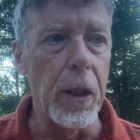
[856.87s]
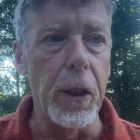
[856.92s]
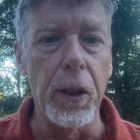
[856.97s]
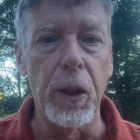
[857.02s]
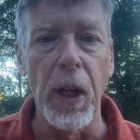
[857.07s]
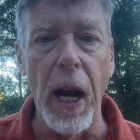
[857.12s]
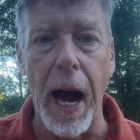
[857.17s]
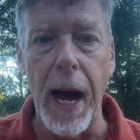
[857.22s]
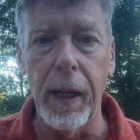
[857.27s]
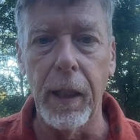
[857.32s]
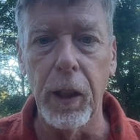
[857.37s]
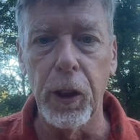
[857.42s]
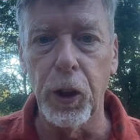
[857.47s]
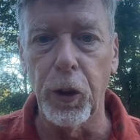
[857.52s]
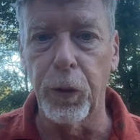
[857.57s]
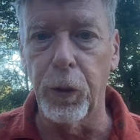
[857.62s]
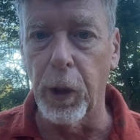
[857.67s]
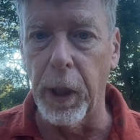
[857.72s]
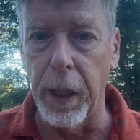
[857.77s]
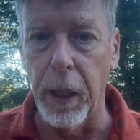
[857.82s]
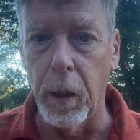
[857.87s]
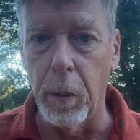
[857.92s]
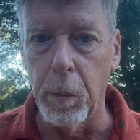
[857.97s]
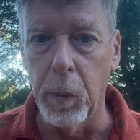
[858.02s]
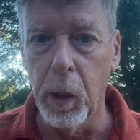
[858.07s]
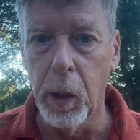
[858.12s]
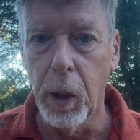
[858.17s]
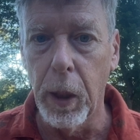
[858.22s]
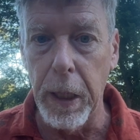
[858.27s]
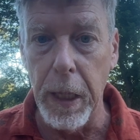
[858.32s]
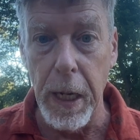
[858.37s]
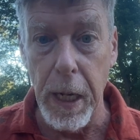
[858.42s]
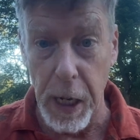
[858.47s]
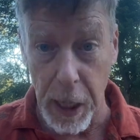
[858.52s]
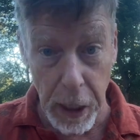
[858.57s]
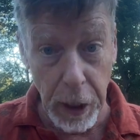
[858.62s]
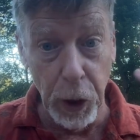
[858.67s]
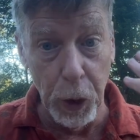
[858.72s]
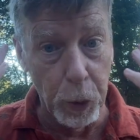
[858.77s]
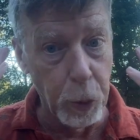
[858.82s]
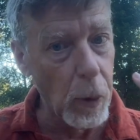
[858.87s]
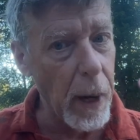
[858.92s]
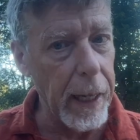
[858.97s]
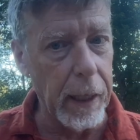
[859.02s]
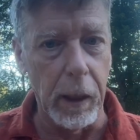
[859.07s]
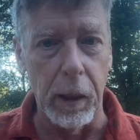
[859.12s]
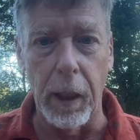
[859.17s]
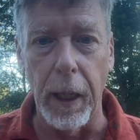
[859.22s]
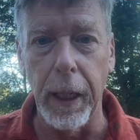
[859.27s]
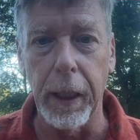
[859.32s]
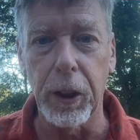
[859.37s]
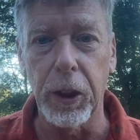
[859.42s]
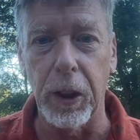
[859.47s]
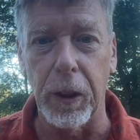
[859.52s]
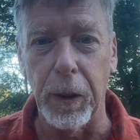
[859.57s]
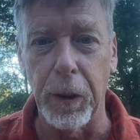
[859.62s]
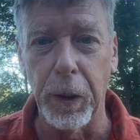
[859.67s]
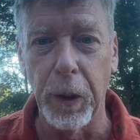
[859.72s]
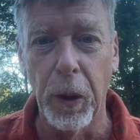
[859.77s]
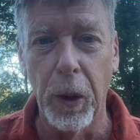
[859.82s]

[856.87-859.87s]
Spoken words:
Knowledge for him is recollection.